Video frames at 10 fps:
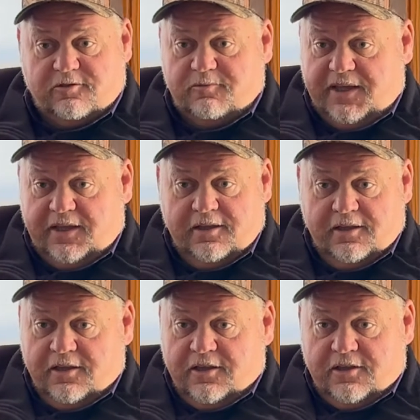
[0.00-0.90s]
would be
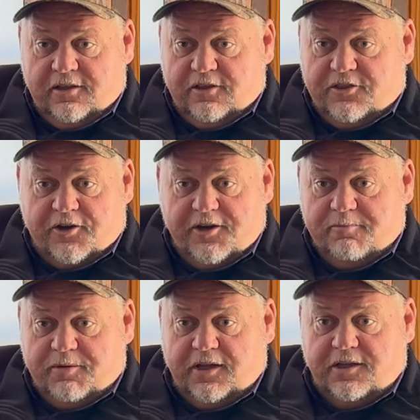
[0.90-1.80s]
30
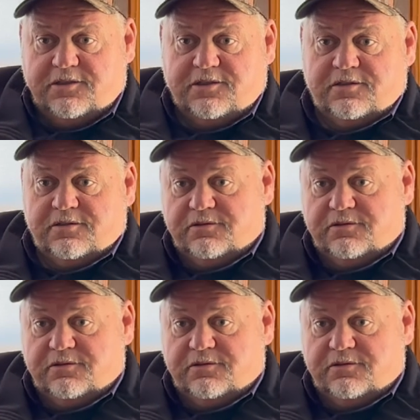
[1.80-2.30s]
plus.